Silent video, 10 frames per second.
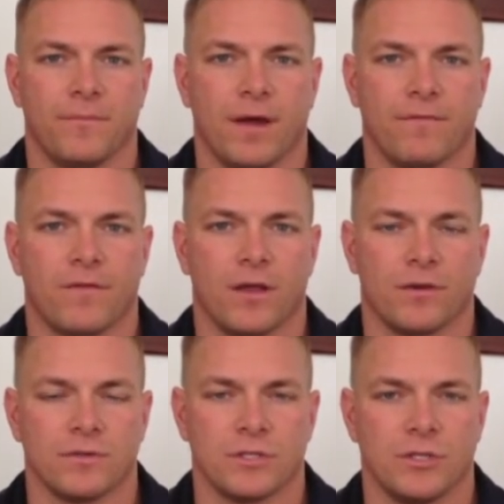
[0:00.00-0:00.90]
My
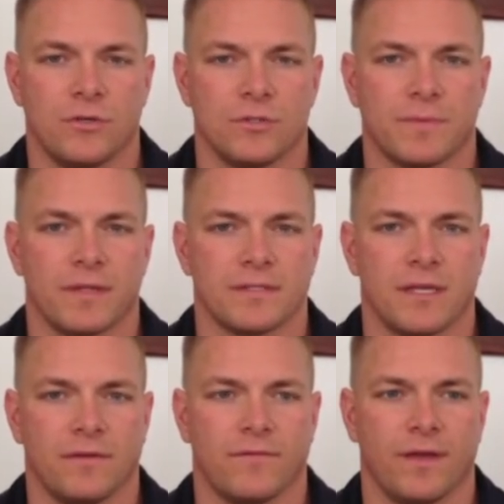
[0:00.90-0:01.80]
father is a huge Penn
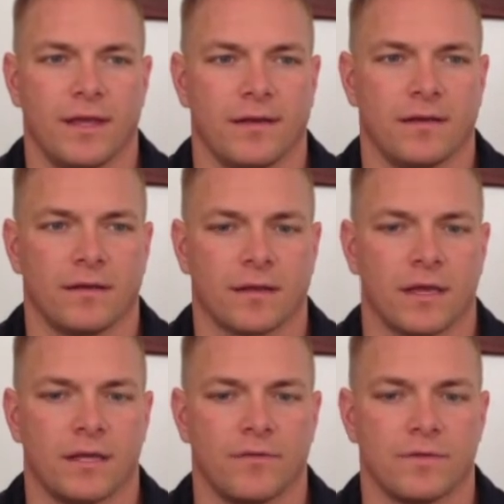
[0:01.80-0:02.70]
State fan, and
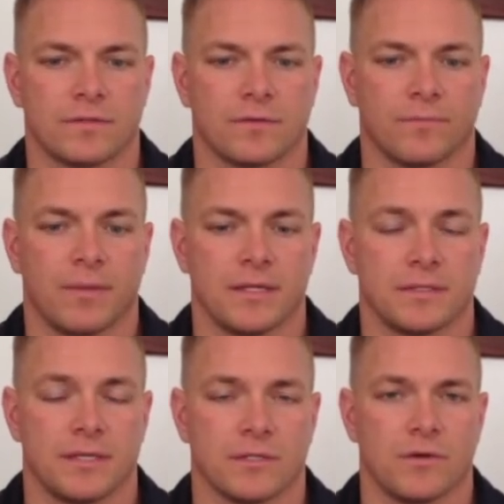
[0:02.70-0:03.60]
Penn
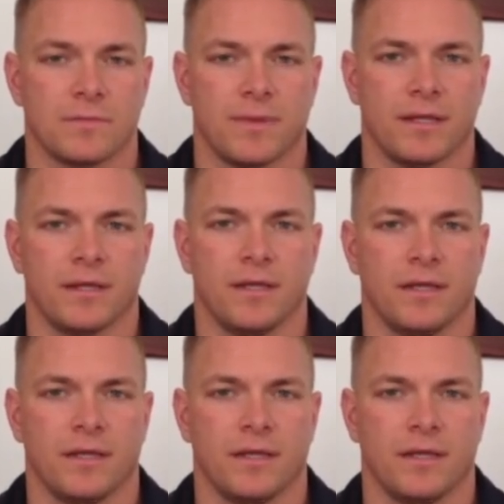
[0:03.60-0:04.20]
State's always been,